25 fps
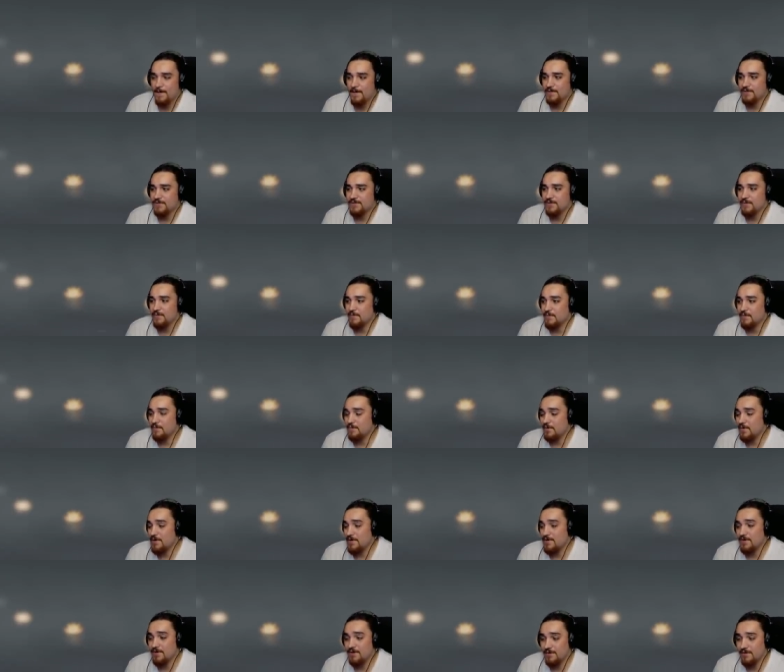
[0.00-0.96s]
So
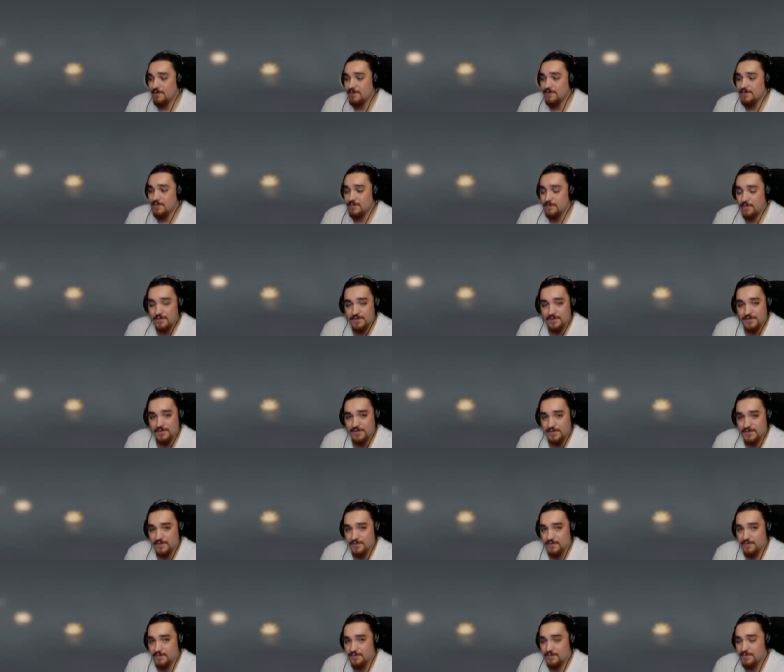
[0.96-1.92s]
what you're going to want to
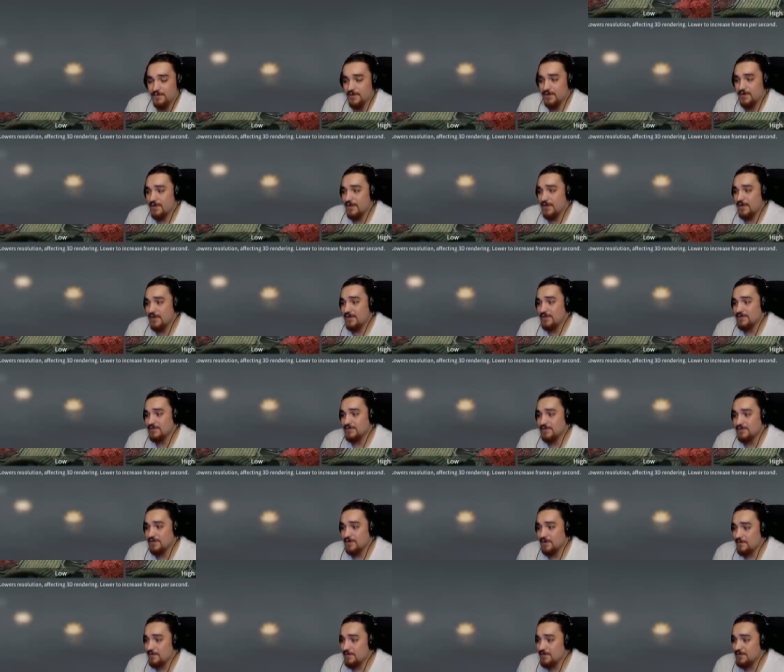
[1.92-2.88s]
do is
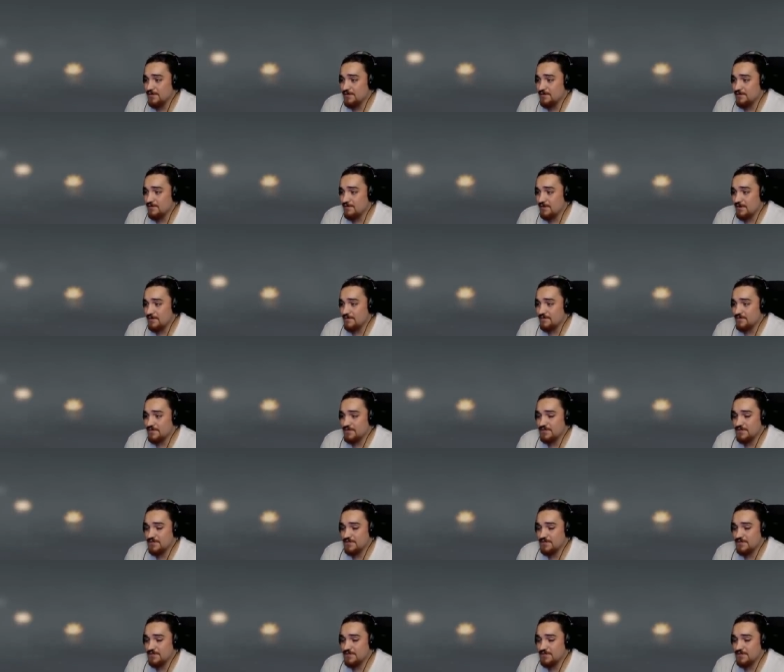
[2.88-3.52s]
go into your graphic